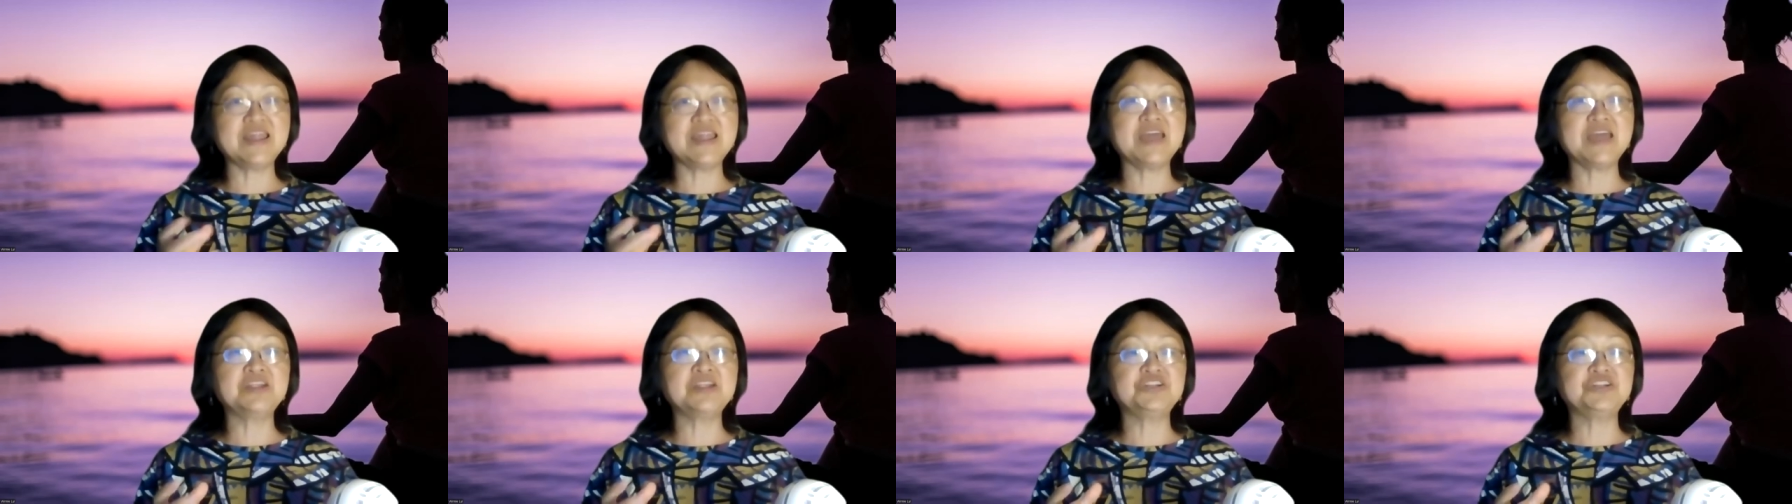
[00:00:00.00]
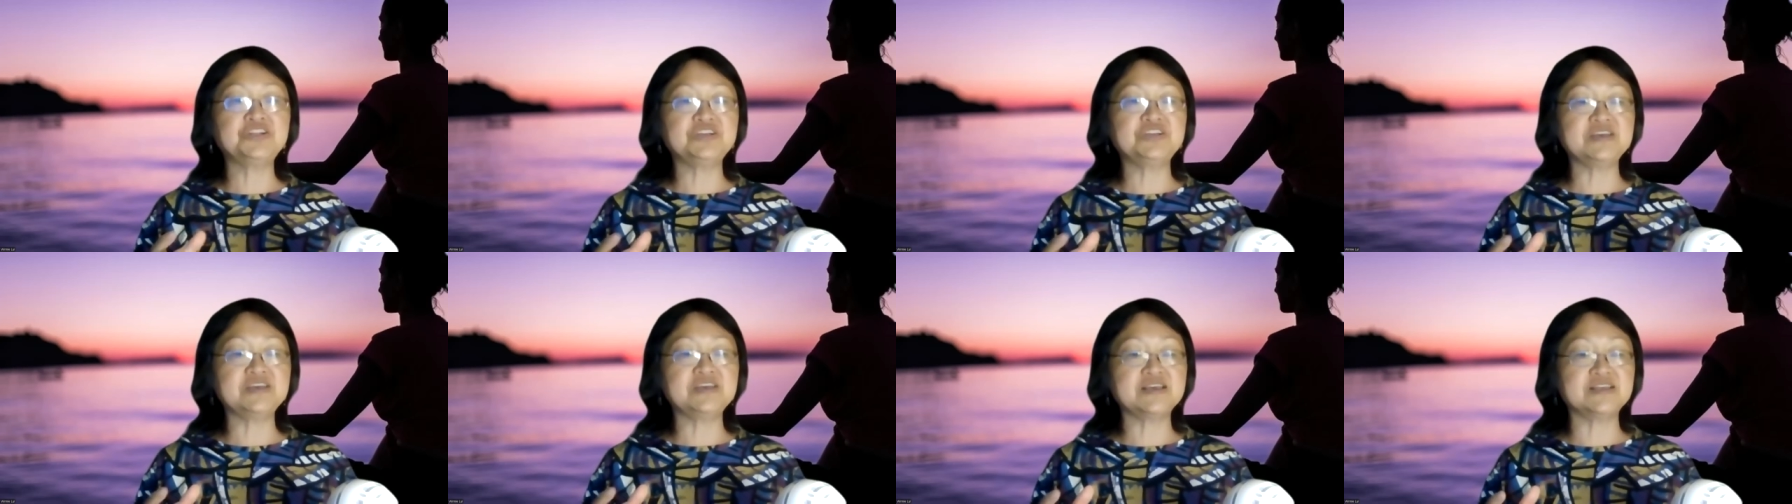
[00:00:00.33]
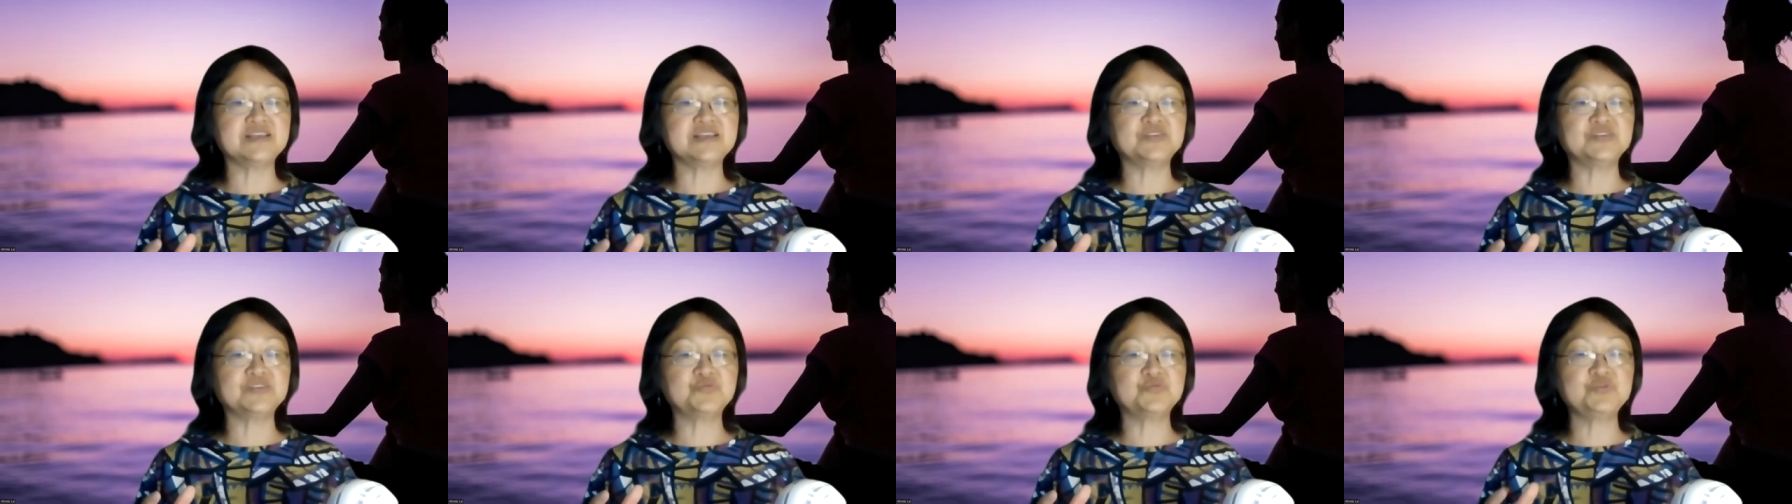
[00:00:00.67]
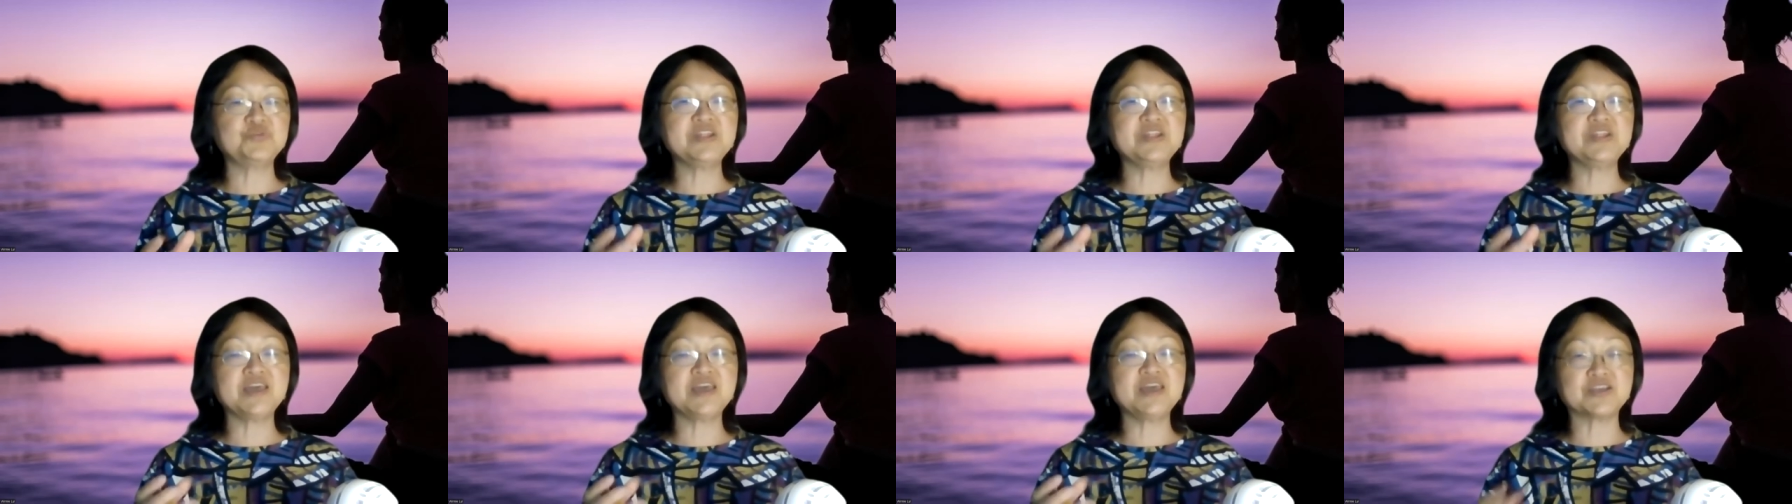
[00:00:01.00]
energy is
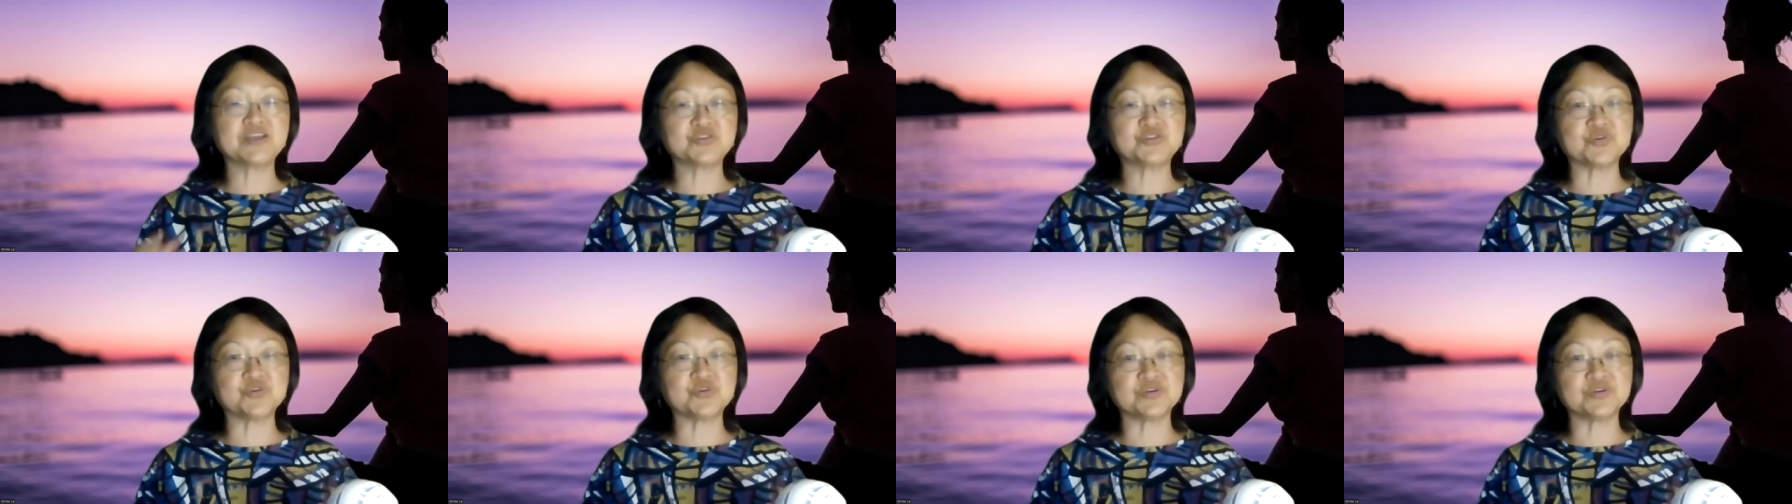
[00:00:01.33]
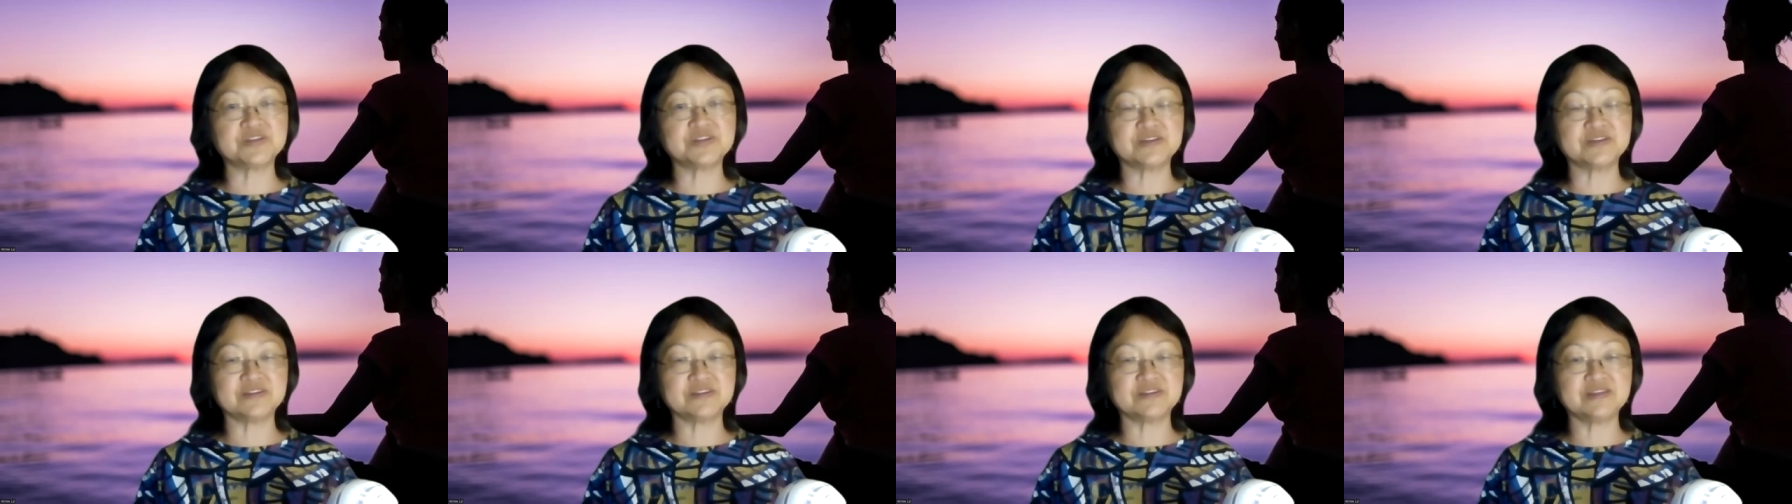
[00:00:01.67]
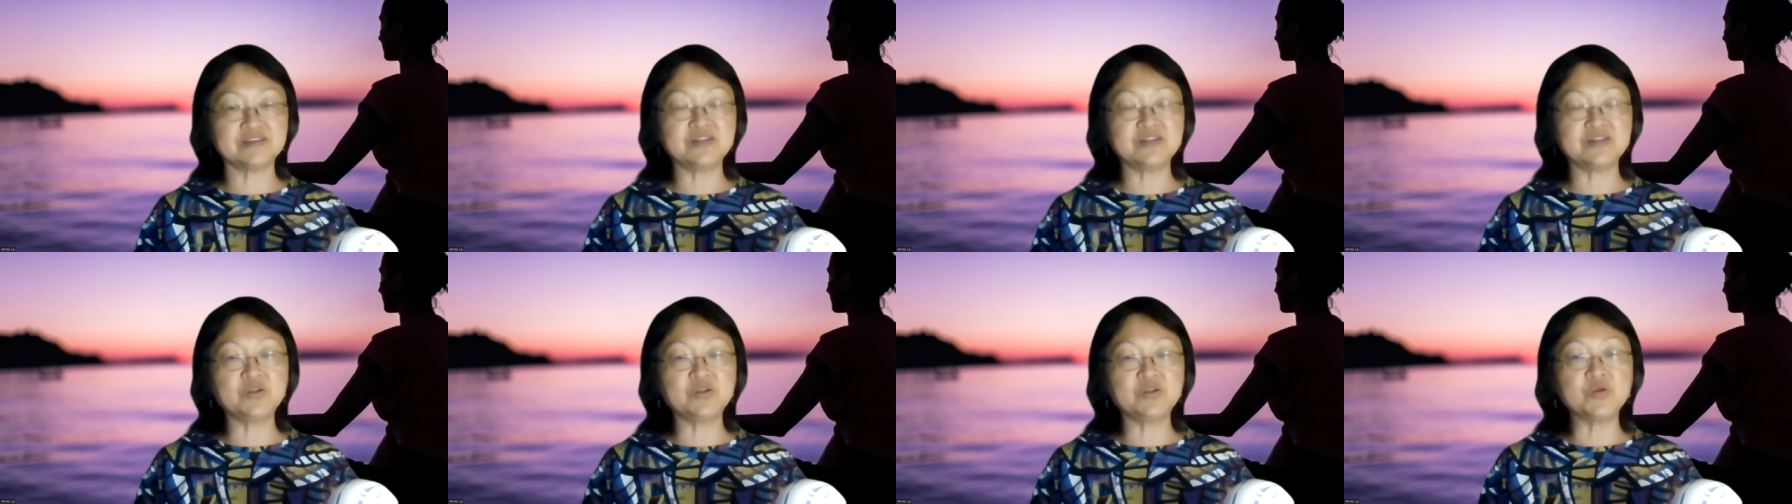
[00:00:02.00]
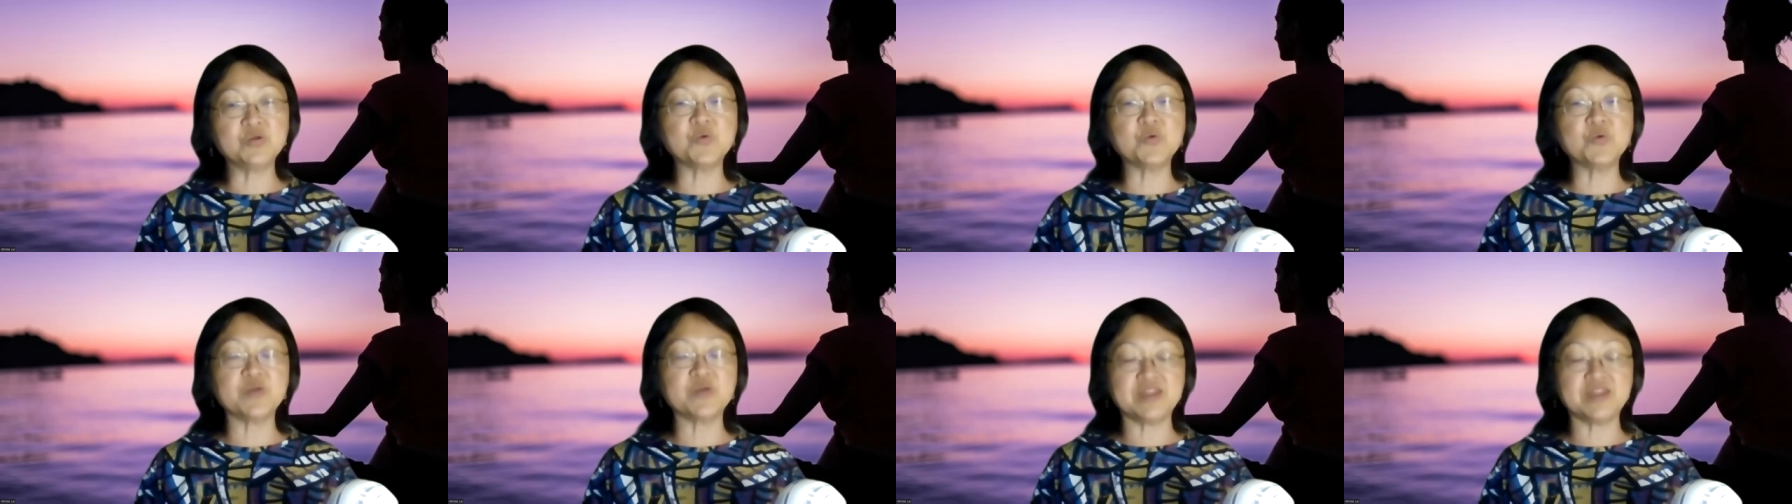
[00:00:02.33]
really exhausted and
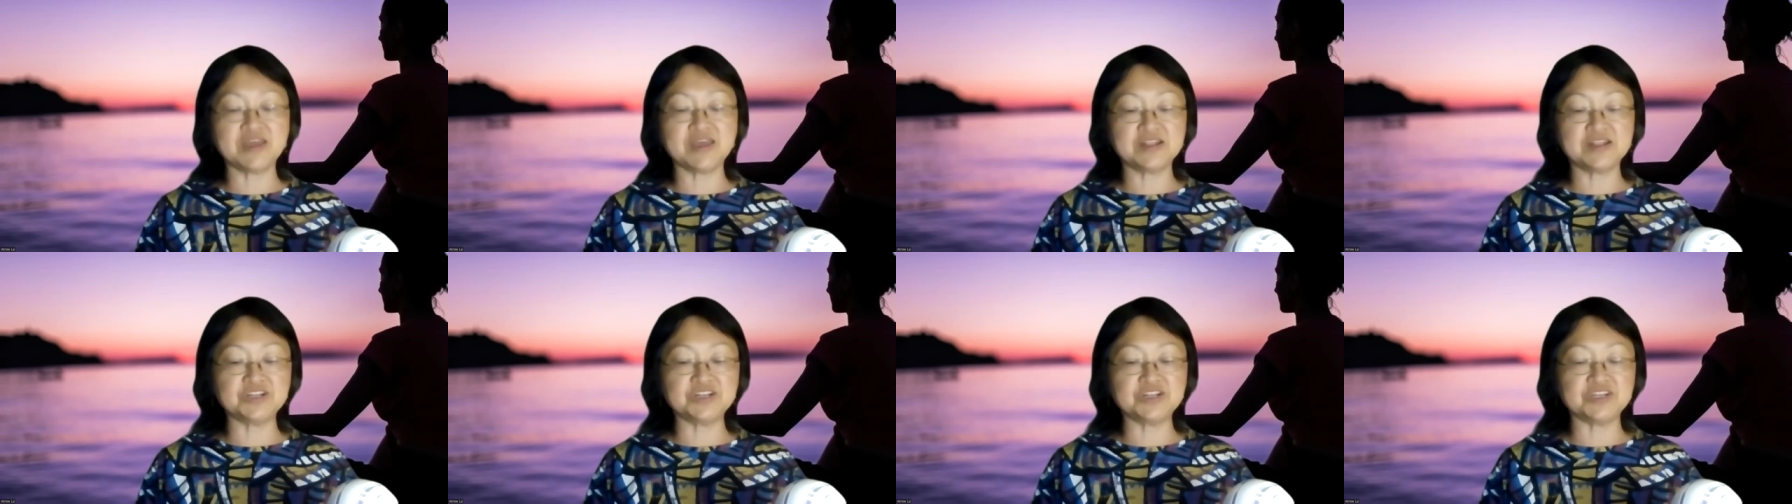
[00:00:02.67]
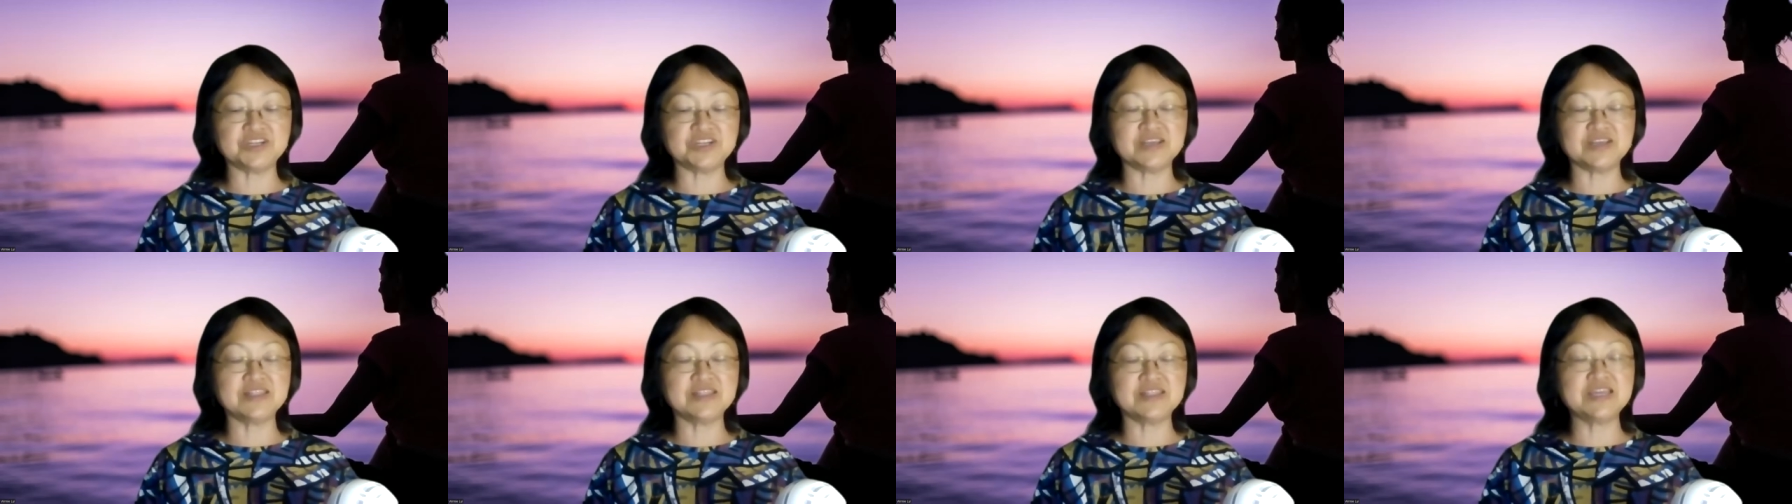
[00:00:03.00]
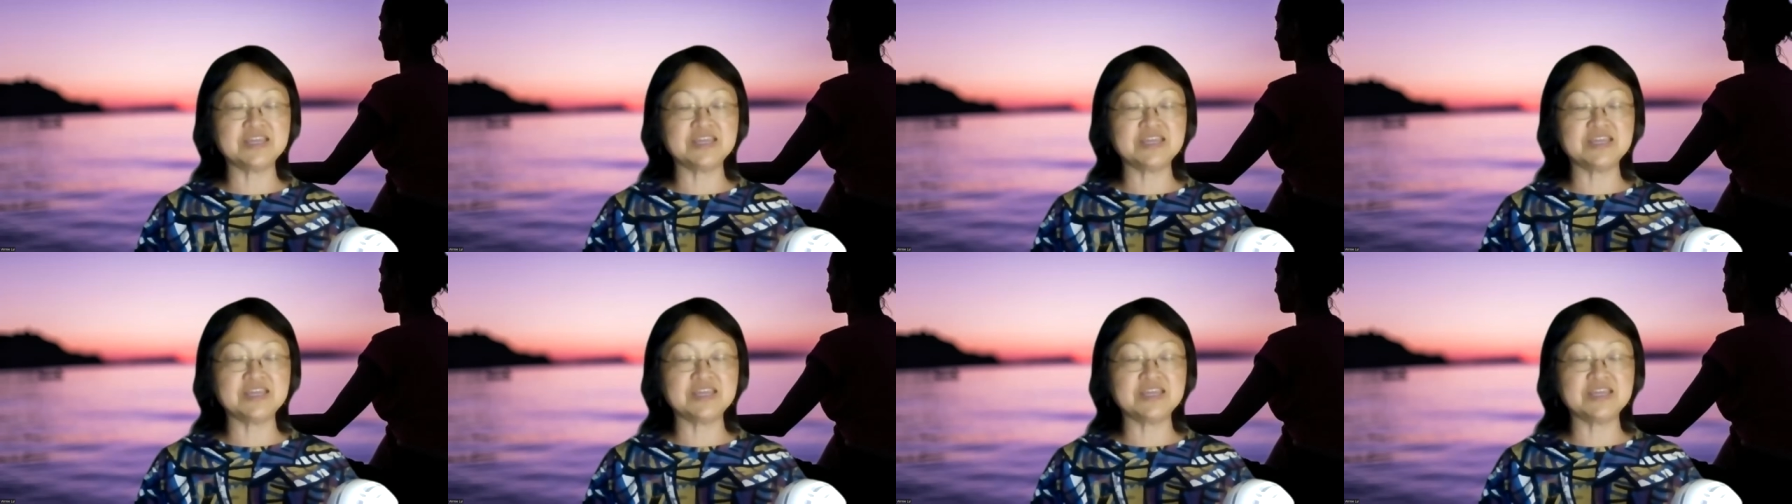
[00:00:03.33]
low in energy.